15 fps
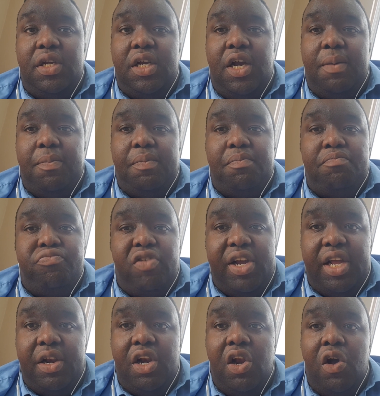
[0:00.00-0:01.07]
I'm
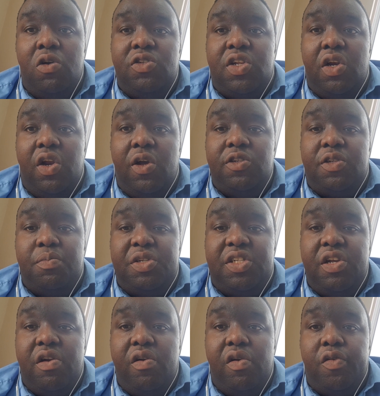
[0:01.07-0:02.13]
bringing loads and loads of
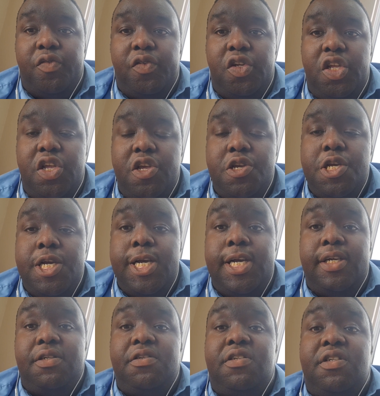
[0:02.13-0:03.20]
material for you,
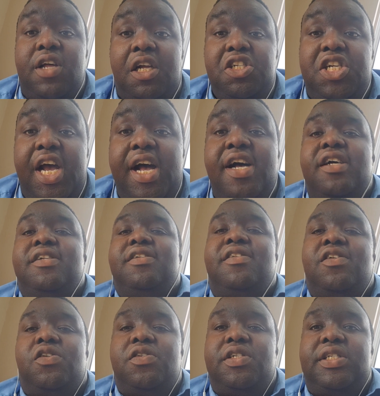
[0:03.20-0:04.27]
such
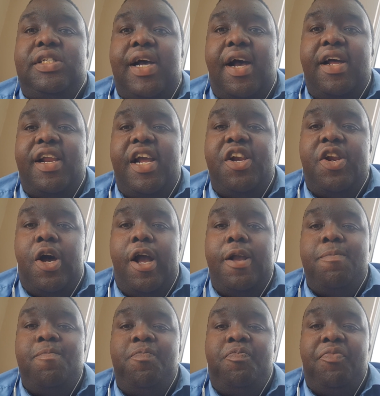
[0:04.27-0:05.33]
as on Saturday night,